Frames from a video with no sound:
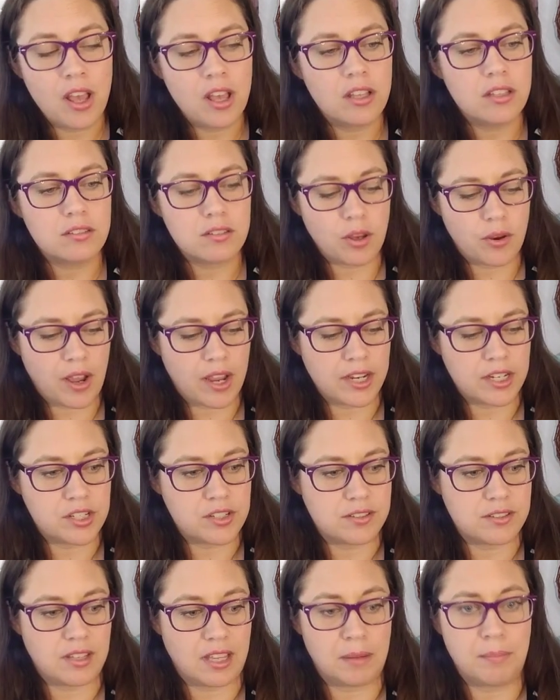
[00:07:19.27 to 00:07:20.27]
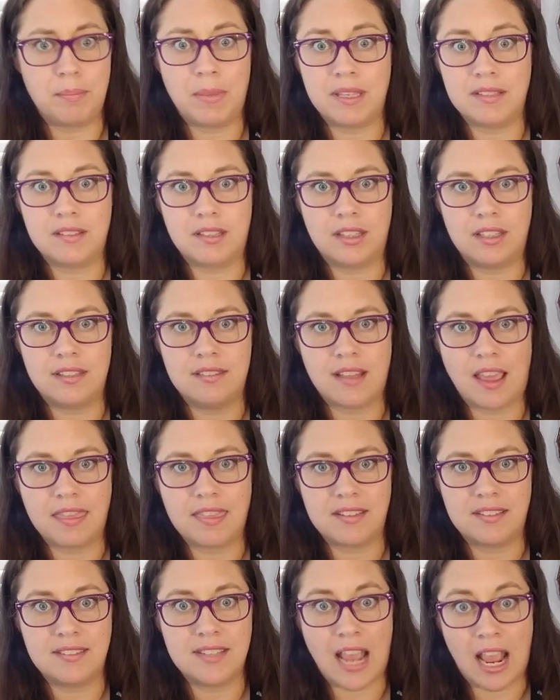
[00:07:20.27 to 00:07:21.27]
so I can just like basically set
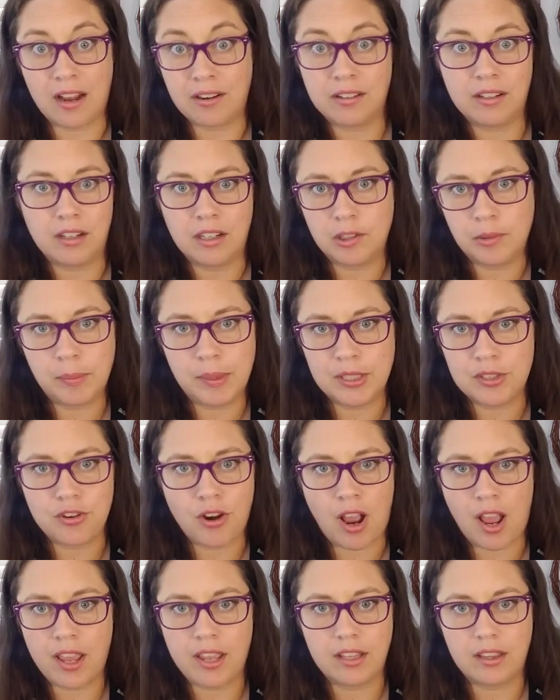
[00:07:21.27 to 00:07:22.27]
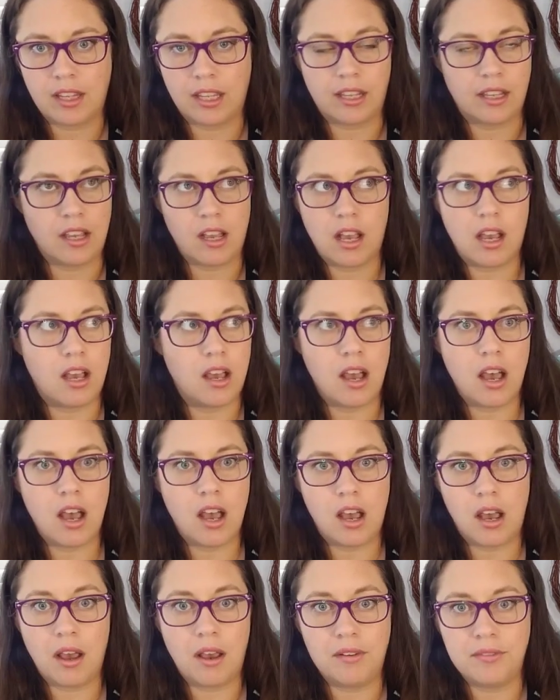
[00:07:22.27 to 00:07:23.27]
this down and it'll be dry in like
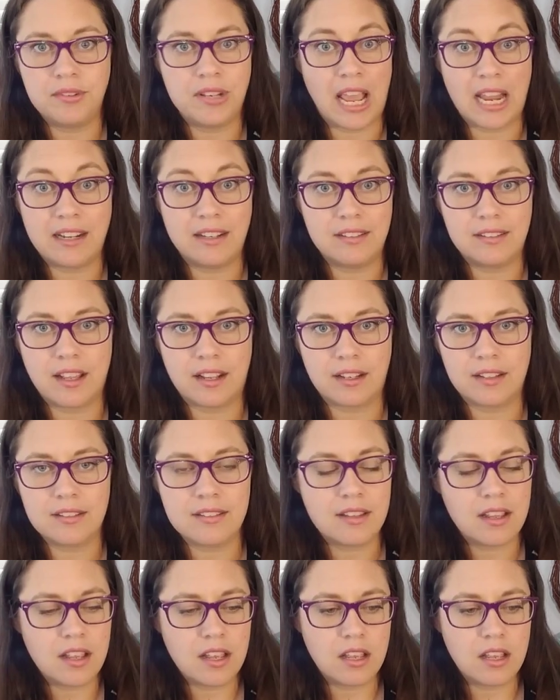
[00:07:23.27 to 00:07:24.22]
90 seconds.